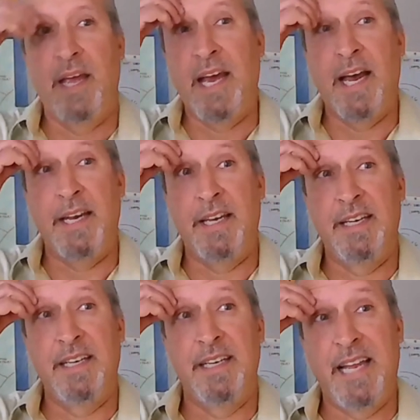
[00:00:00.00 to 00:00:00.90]
And
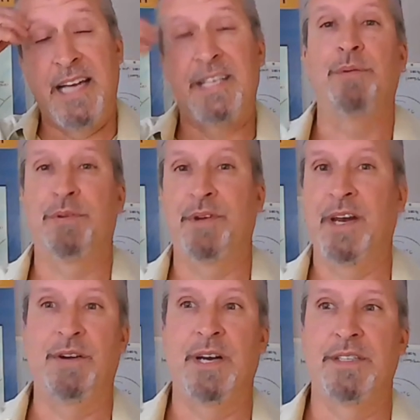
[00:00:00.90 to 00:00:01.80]
that's how we
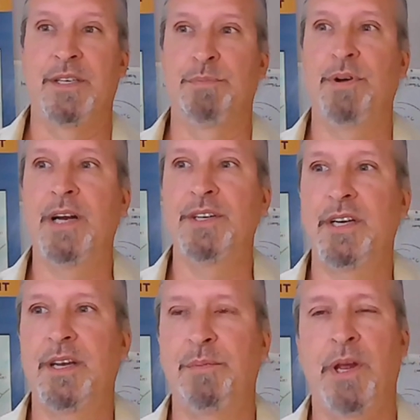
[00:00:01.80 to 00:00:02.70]
ran across this
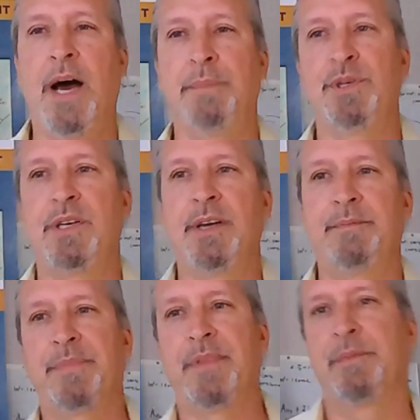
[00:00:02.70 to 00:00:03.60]
project and we optioned
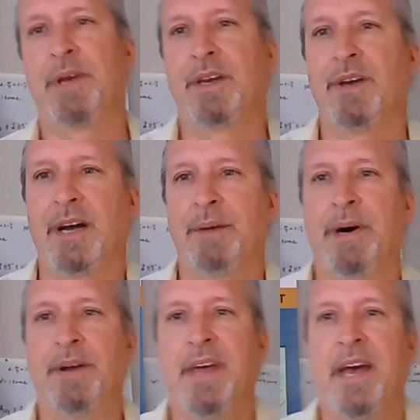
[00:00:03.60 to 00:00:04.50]
it. And we can talk
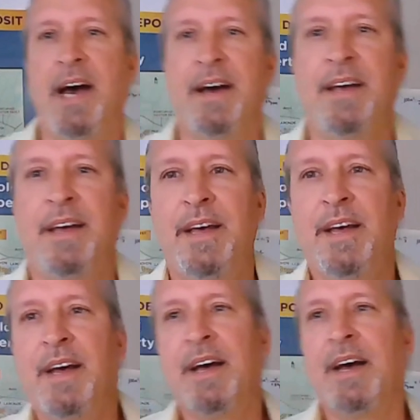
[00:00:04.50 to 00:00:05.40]
about that
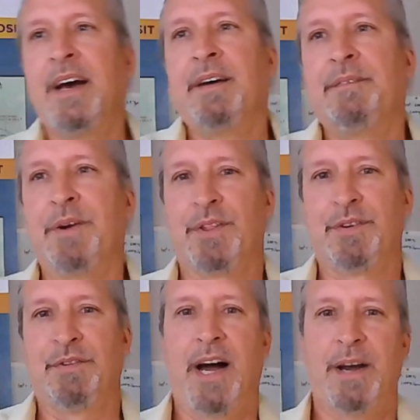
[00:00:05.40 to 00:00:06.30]

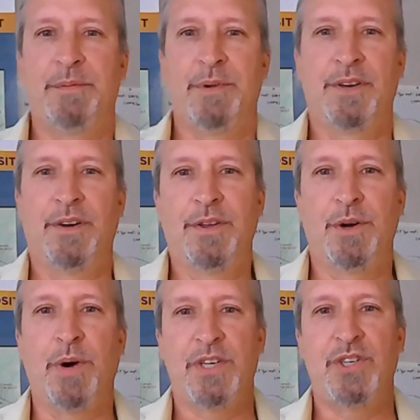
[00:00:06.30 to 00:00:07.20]
further on your other
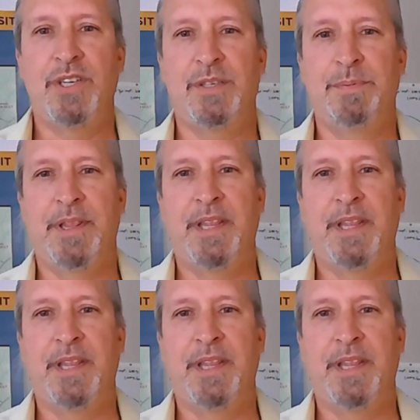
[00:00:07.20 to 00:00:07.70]
questions,